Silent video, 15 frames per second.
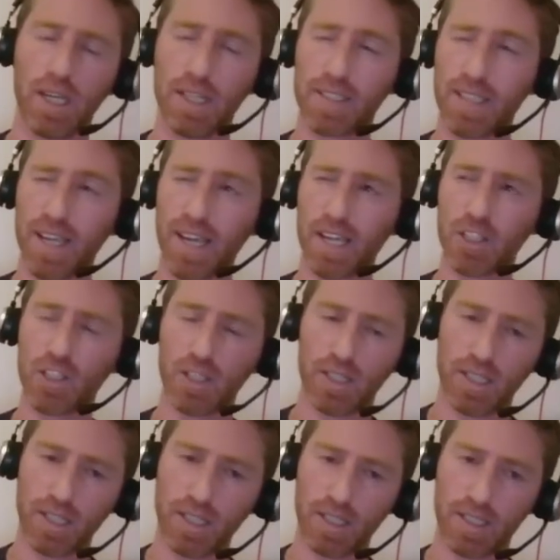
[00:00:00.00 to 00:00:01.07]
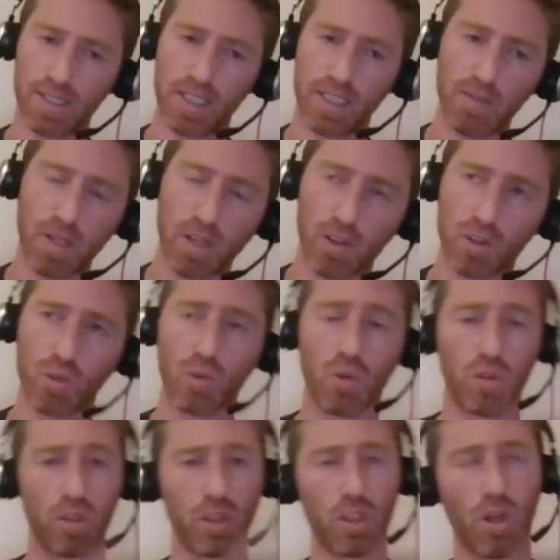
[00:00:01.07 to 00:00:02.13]
it's actually similar
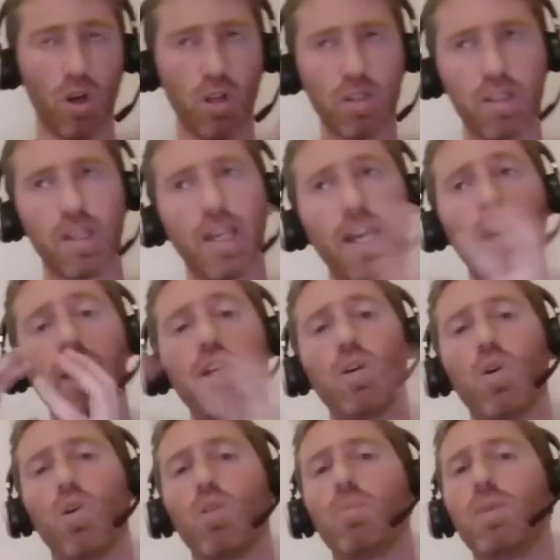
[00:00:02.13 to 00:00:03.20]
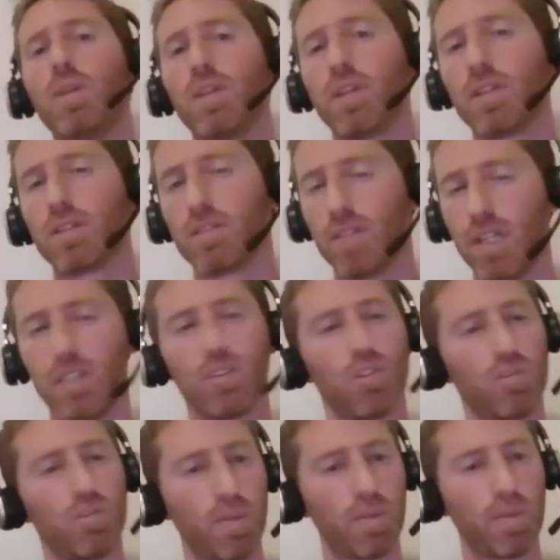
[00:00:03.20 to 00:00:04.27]
to not A or B, right? Do
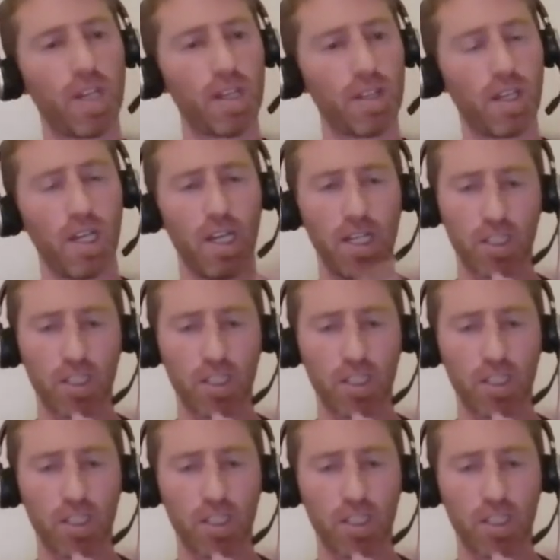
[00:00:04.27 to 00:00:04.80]
you remember that?